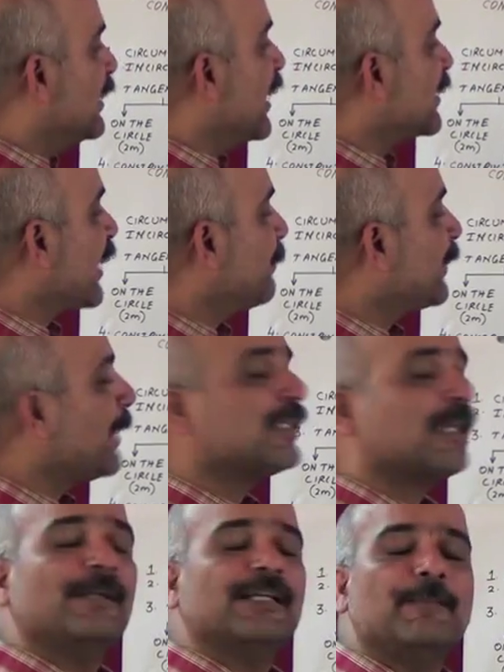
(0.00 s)
they sometimes
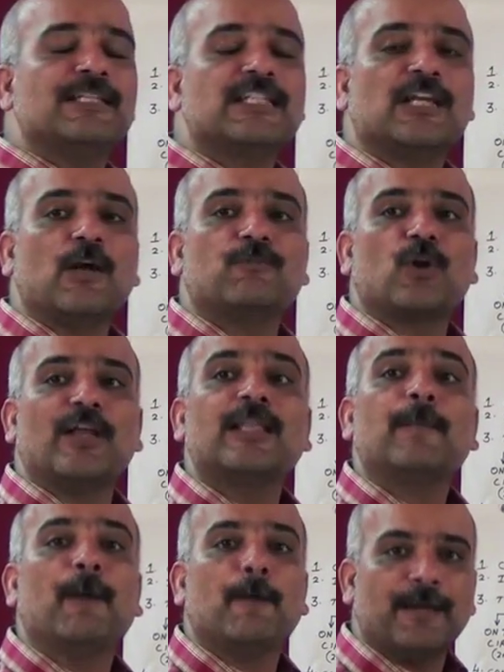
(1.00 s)
commit the mistake of drawing
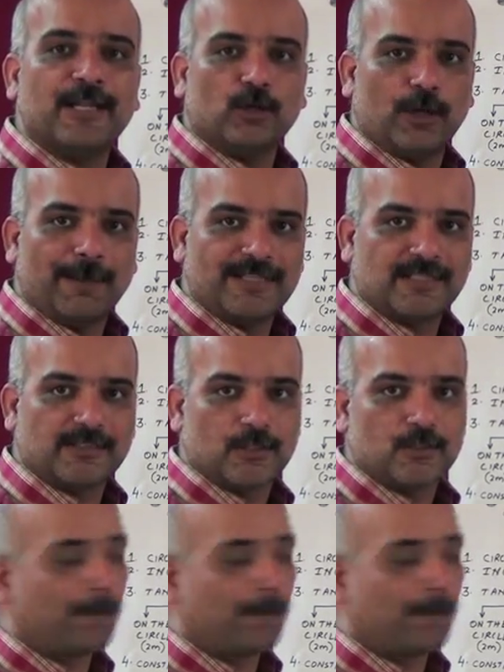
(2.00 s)
the perpendicular bisector.